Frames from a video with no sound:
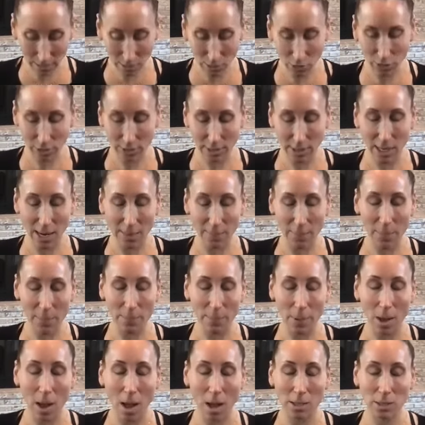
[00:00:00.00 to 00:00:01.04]
So just sit up and
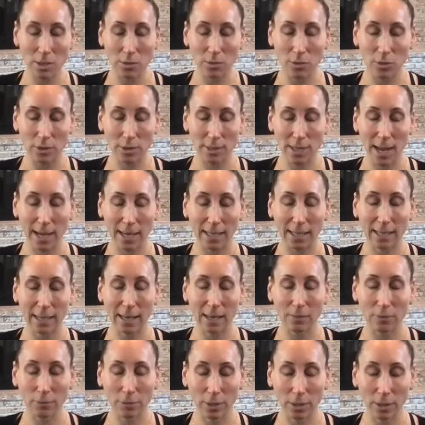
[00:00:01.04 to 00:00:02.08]
pause for a second
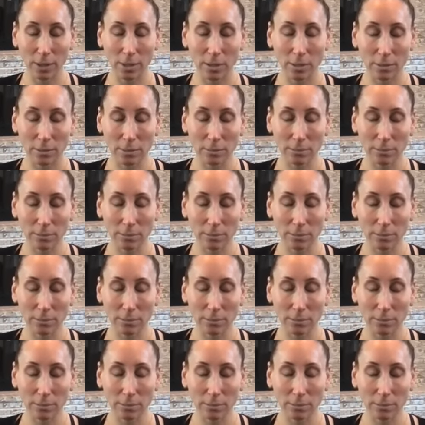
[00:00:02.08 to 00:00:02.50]
and feel.